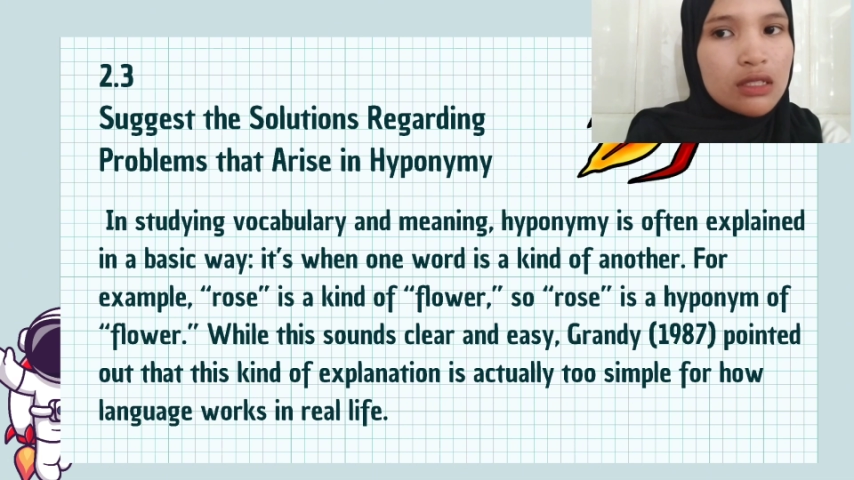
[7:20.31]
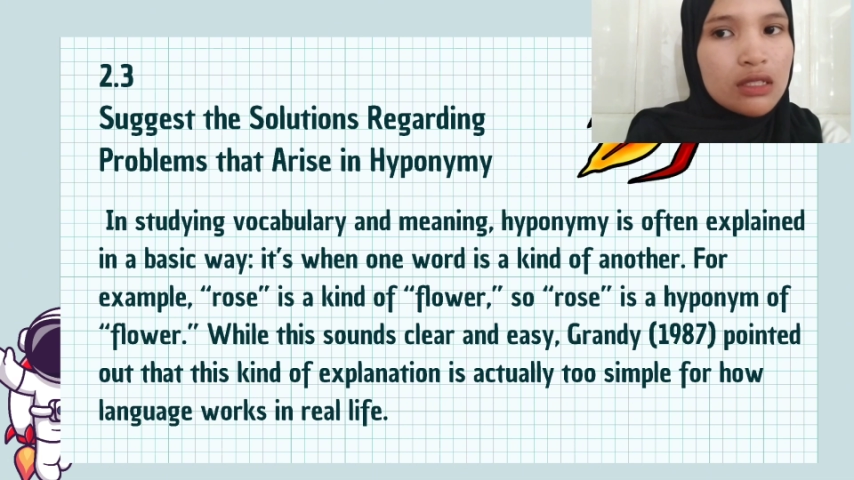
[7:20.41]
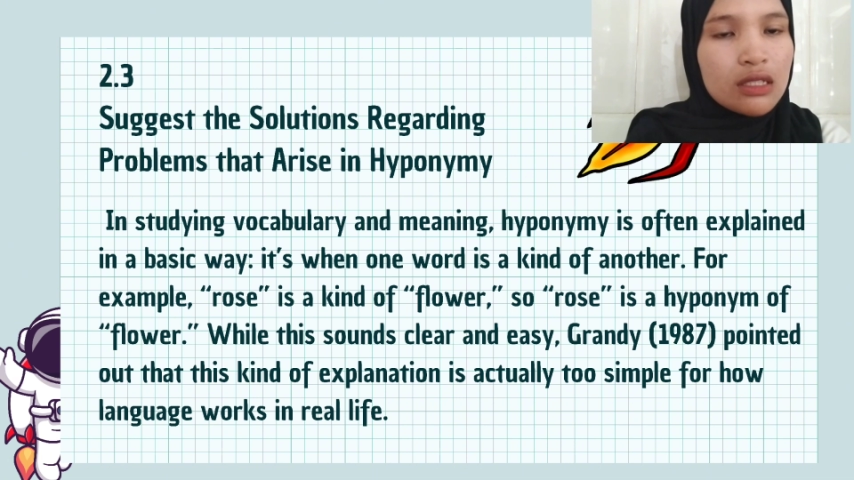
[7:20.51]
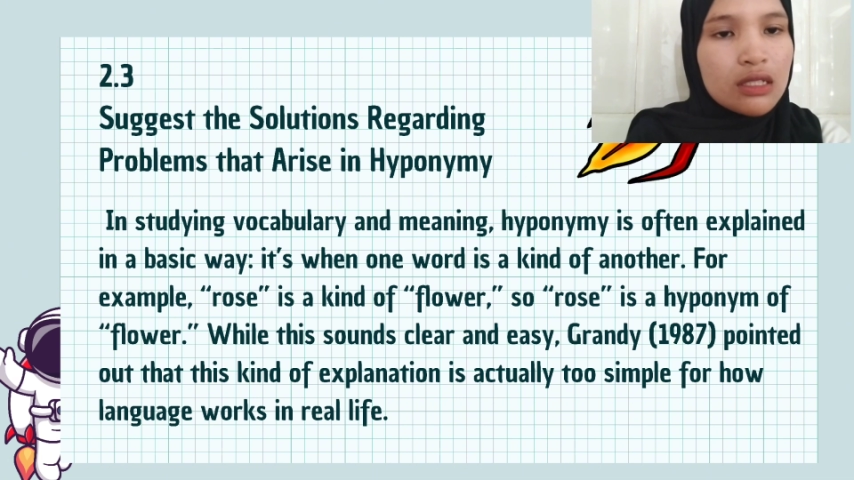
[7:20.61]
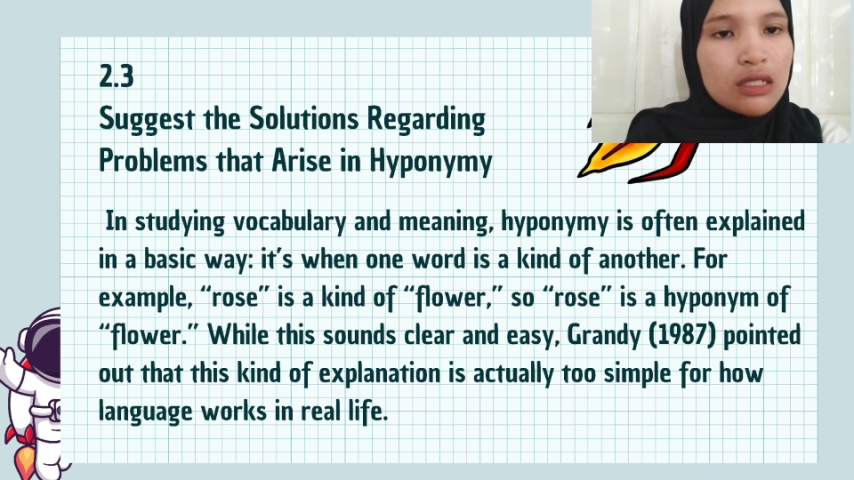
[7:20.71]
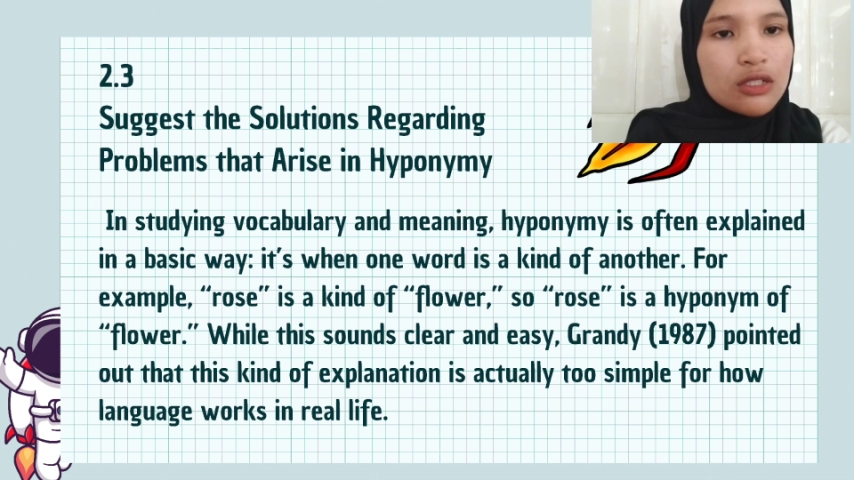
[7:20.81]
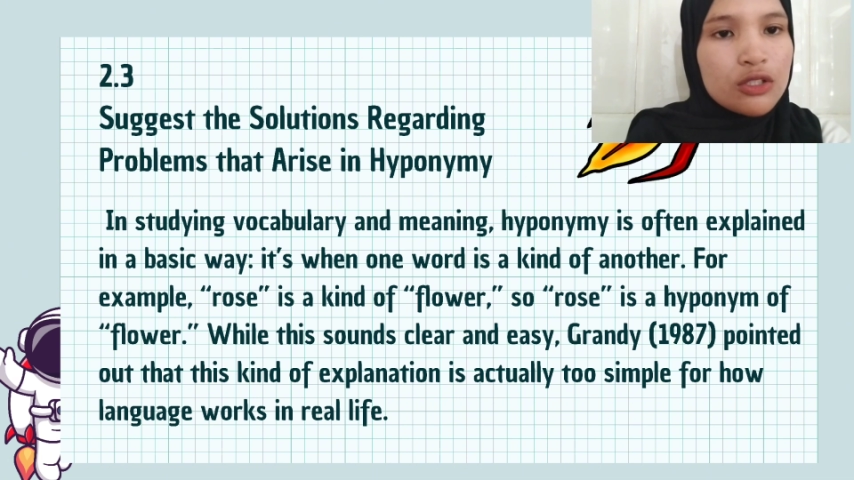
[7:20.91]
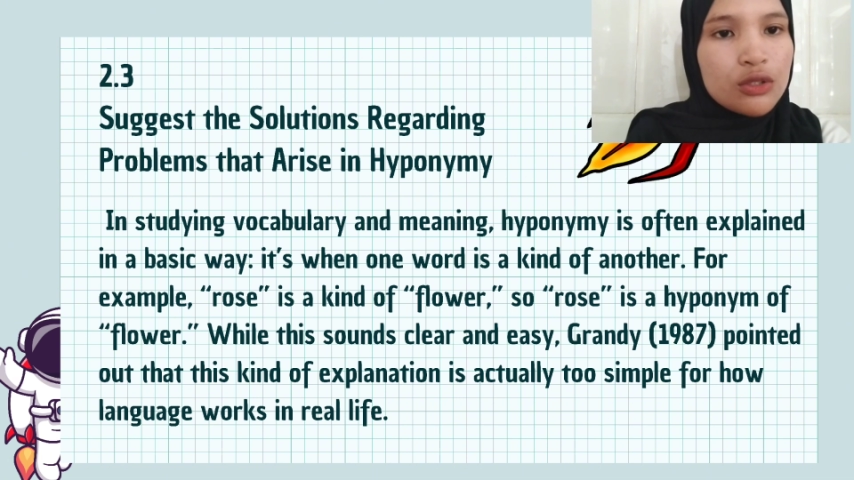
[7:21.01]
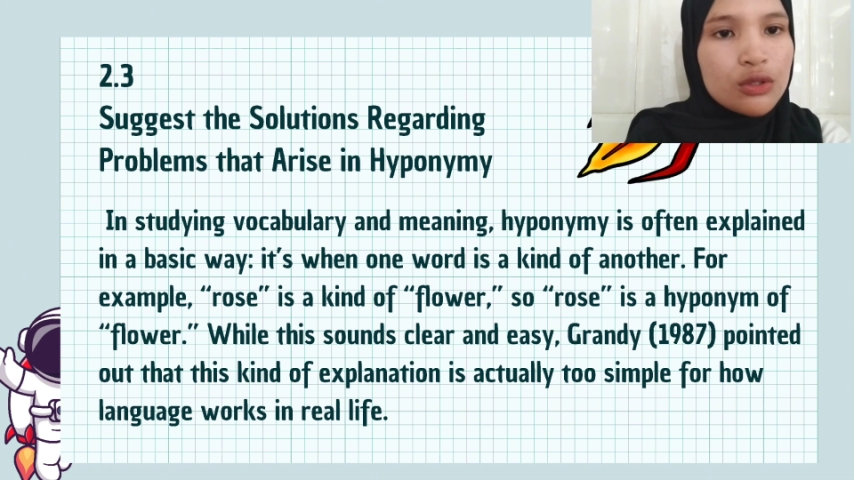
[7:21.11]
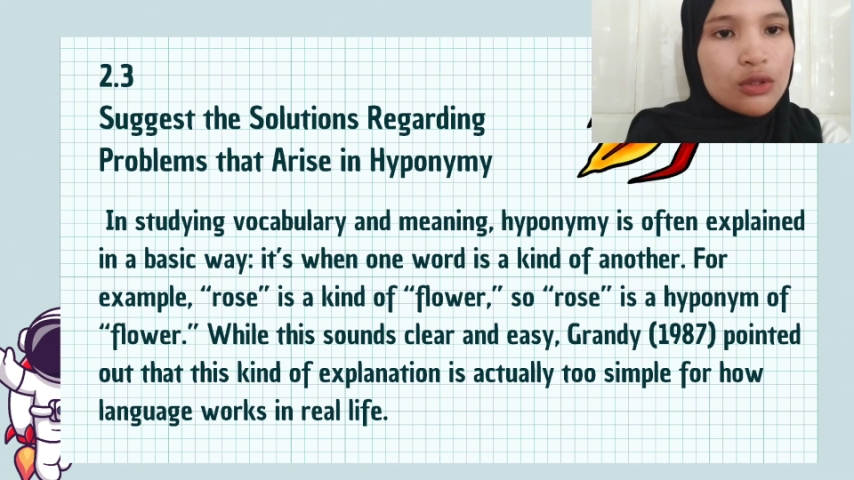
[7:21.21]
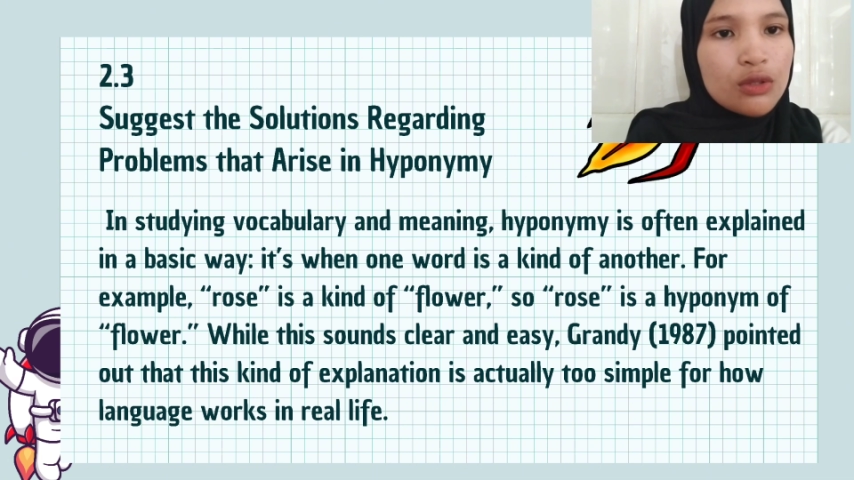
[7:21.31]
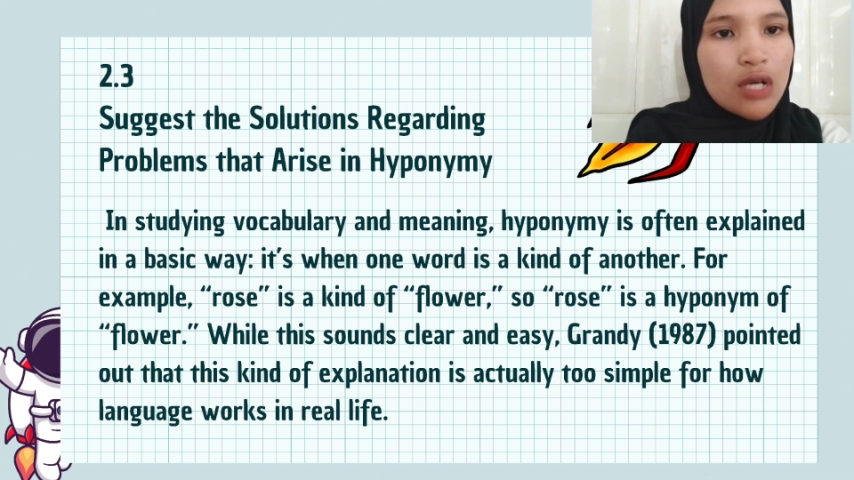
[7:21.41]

neatly into